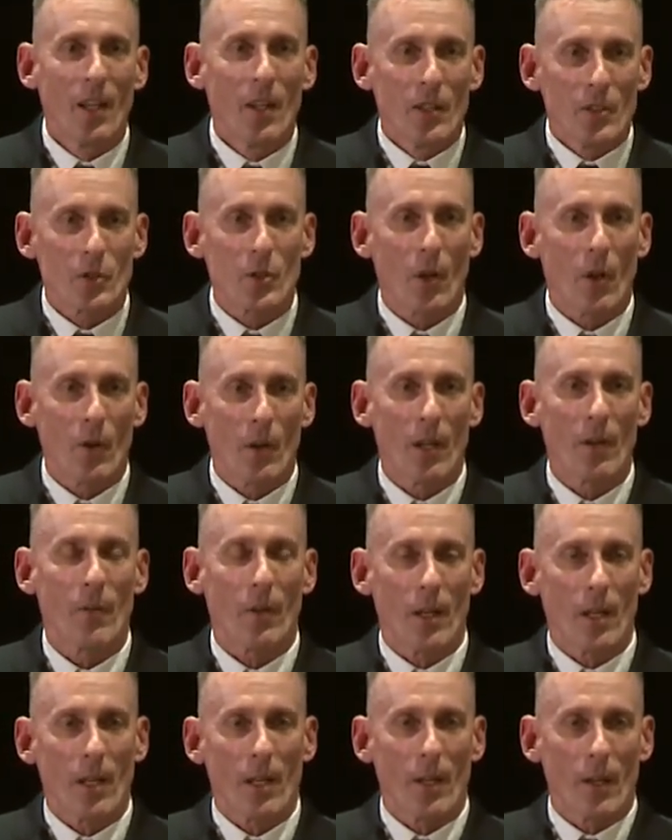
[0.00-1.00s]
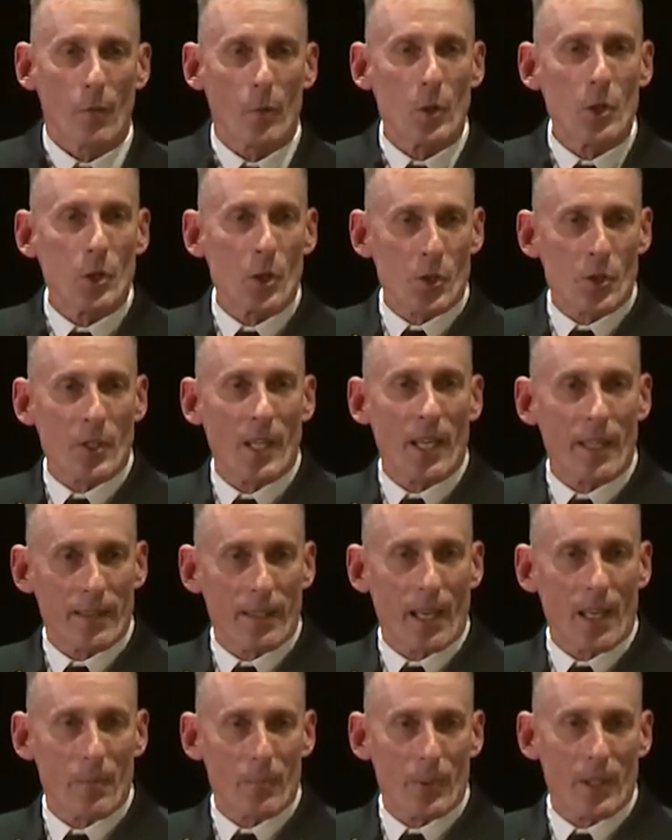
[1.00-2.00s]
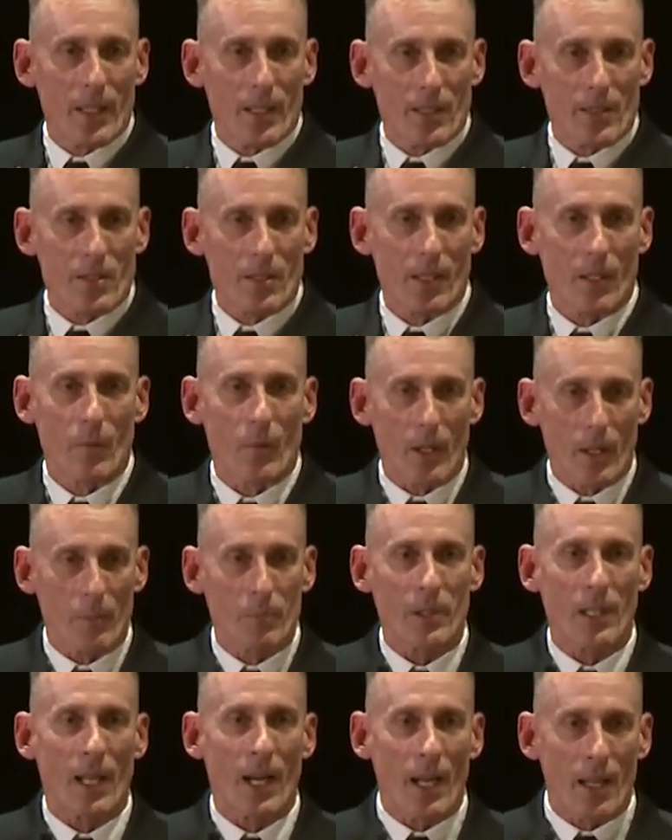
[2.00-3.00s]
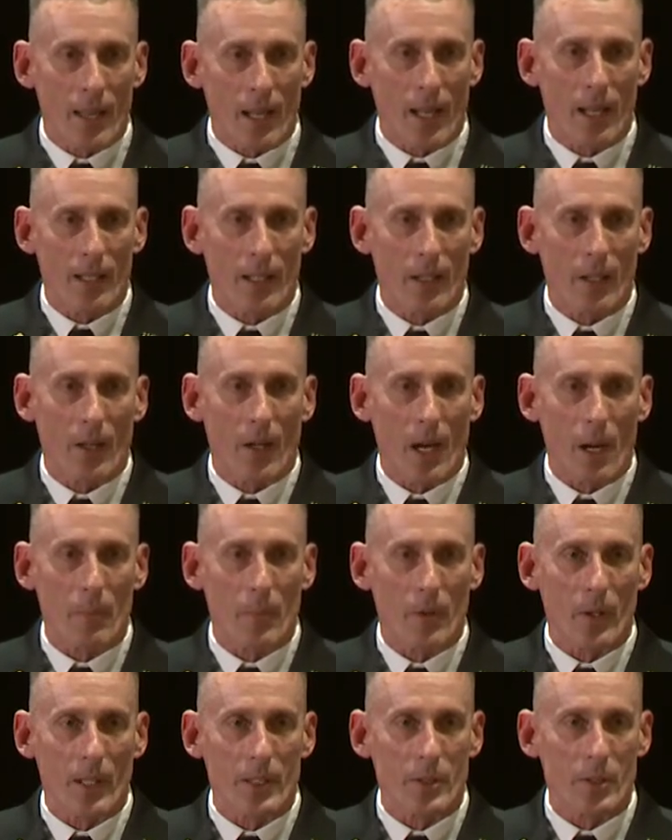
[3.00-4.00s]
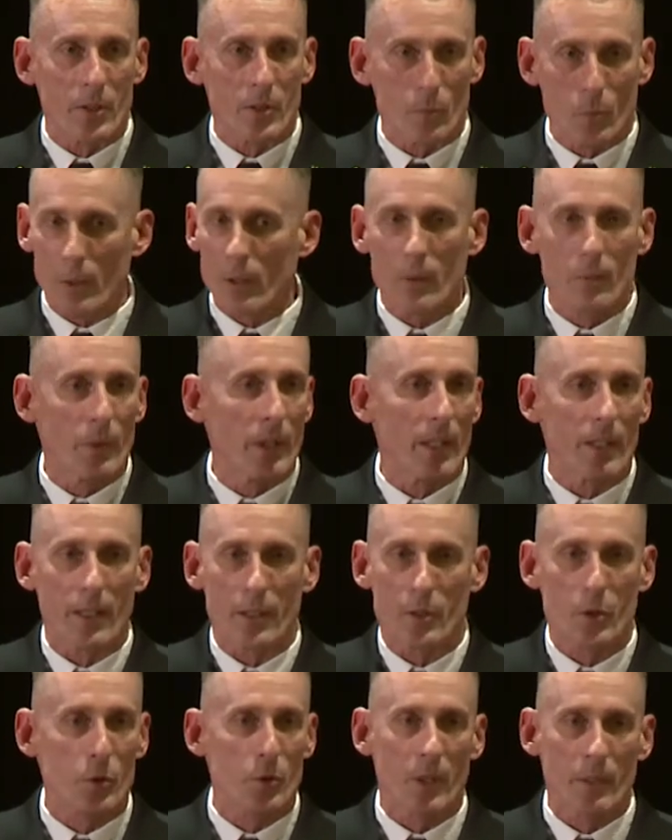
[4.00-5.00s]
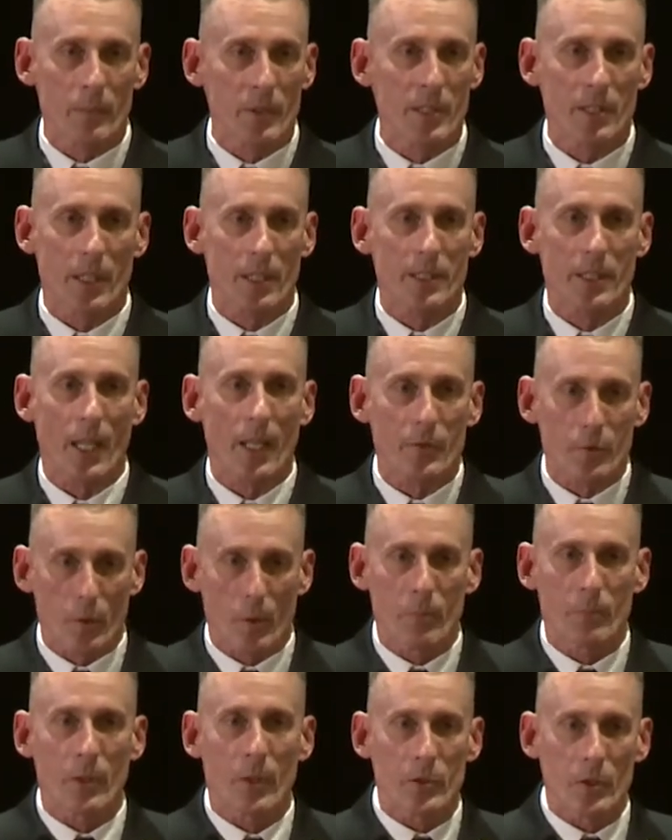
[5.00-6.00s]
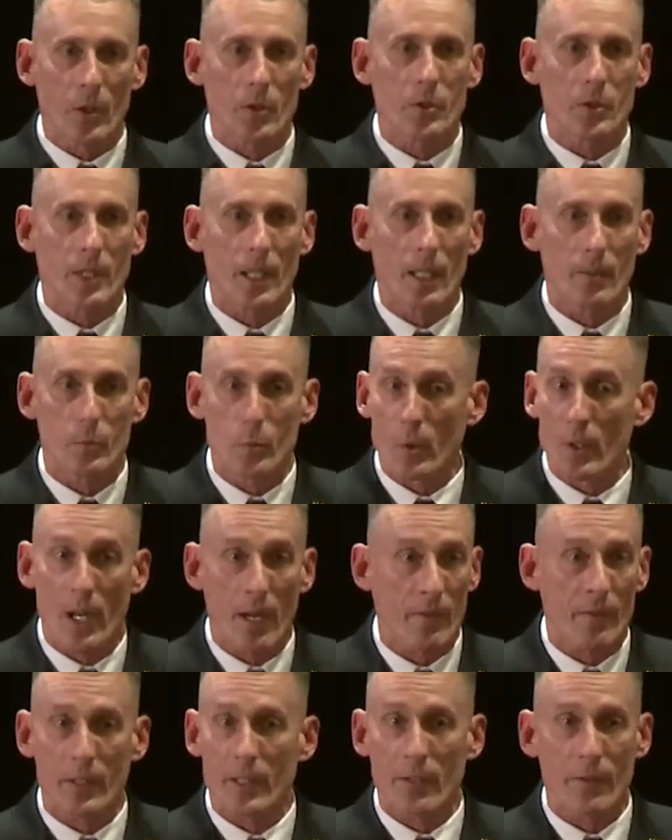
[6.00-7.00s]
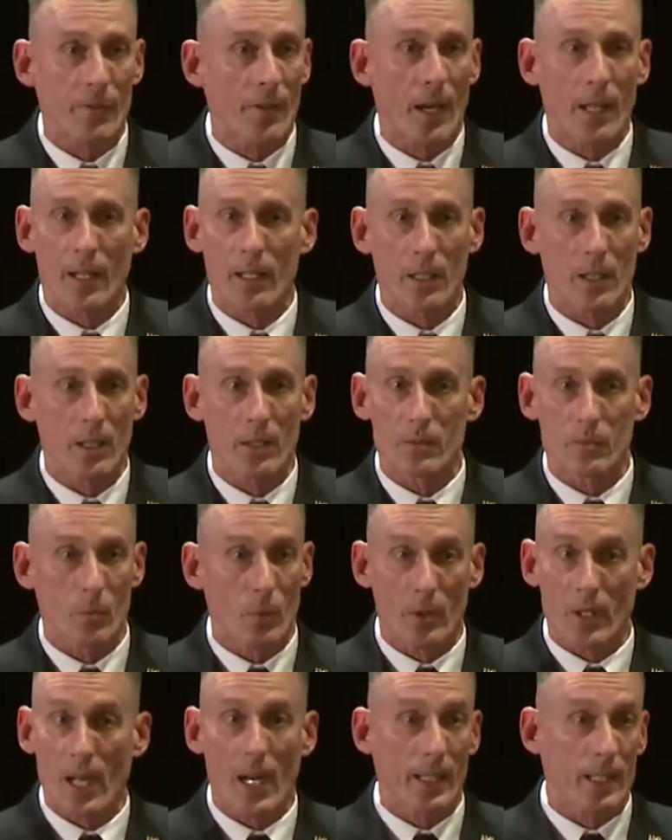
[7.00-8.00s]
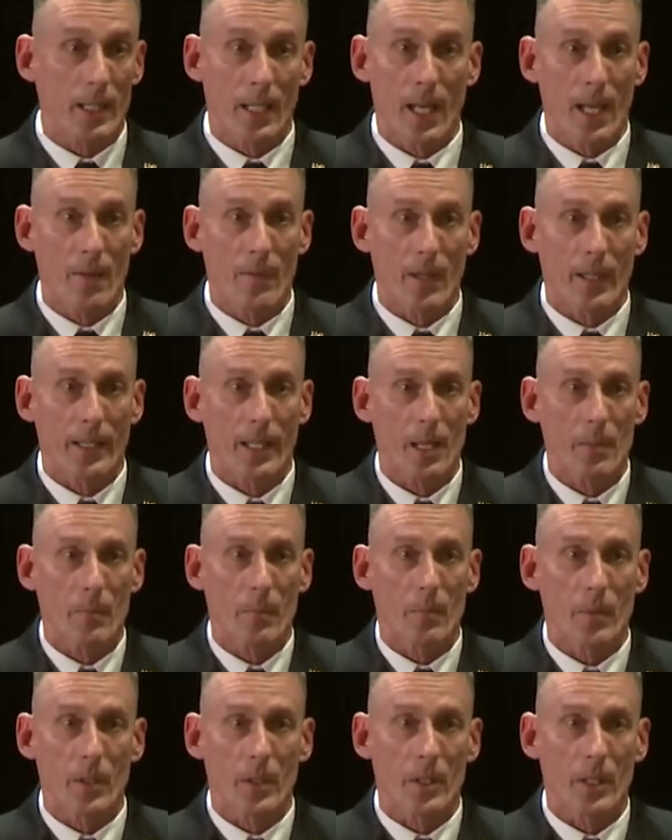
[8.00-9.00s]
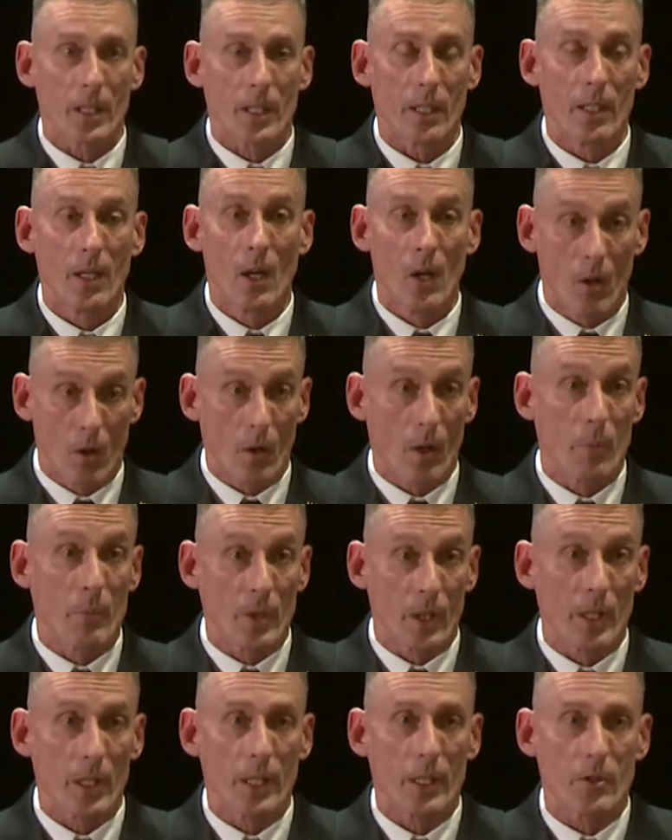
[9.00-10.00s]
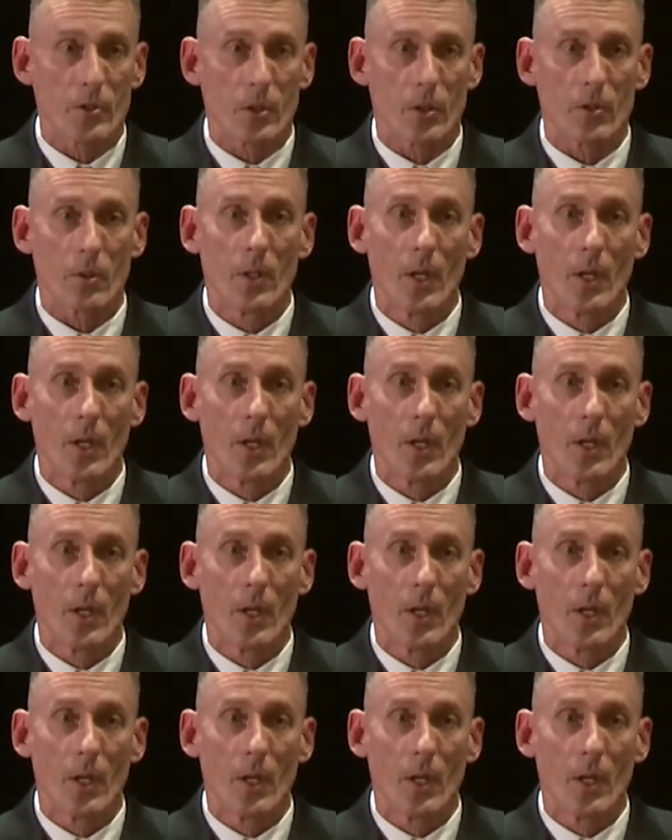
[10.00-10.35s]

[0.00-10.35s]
So if, if we just take that piece and we apply that in our operations, we will be extremely successful and build those teams. We're never going to fight alone. We're not going to have that capability or ability to.